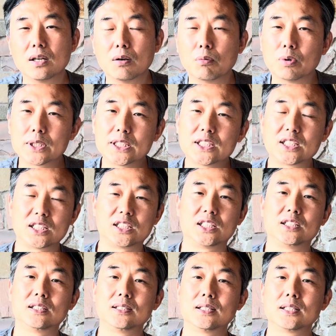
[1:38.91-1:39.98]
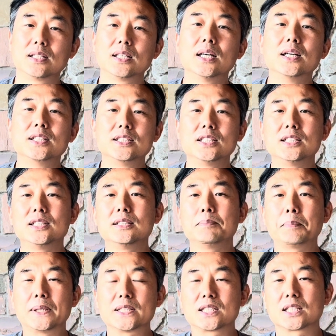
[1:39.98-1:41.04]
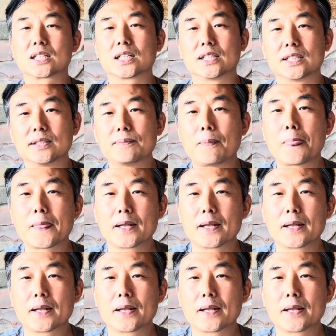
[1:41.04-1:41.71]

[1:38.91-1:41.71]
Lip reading: What is yin? Yin basically,